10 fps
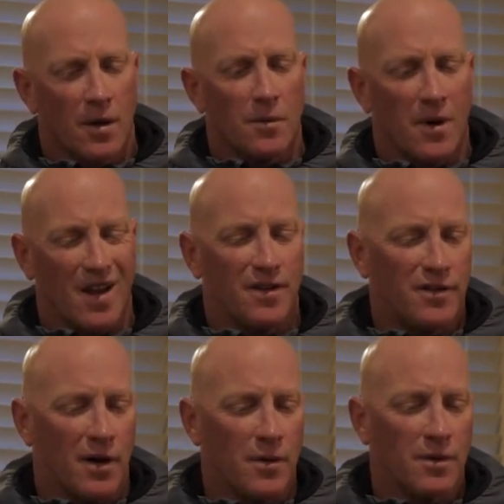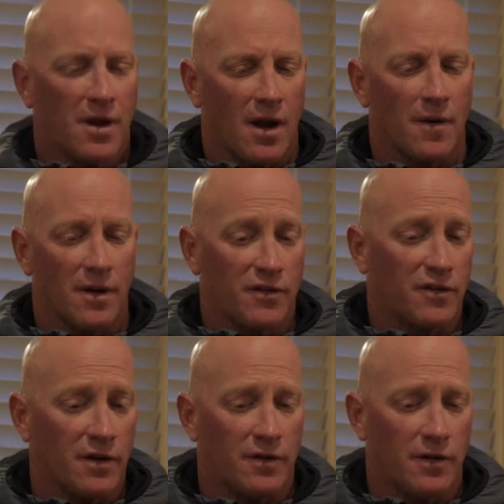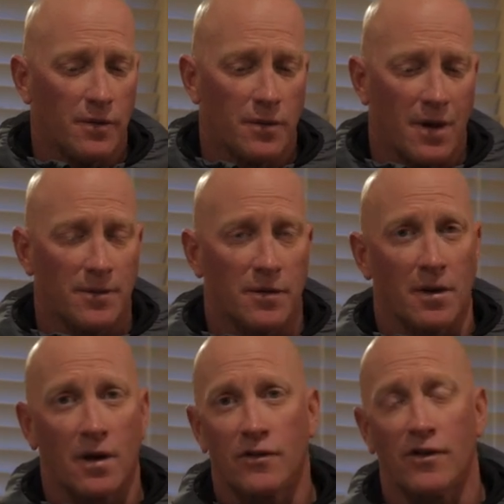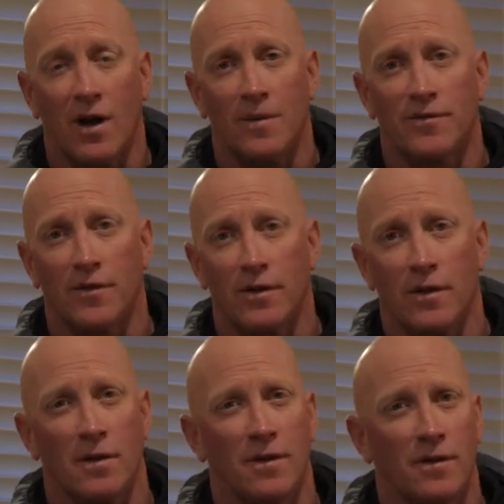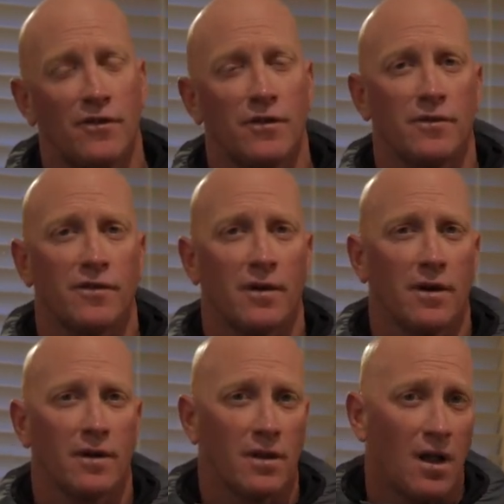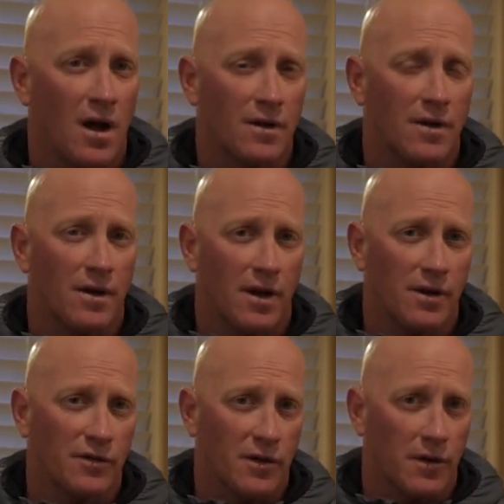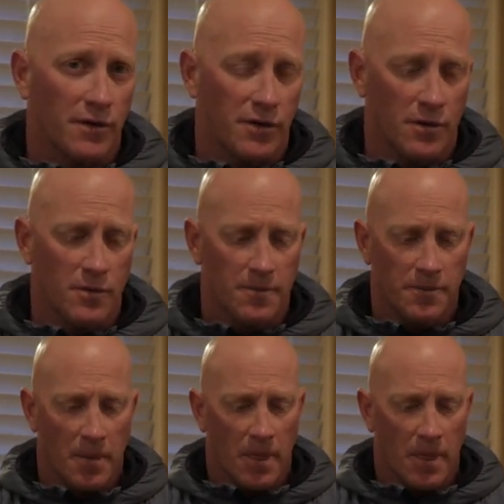When I don't carry a C two, when I'm doing a job for a unit that shoots a Glock, I use a Certum.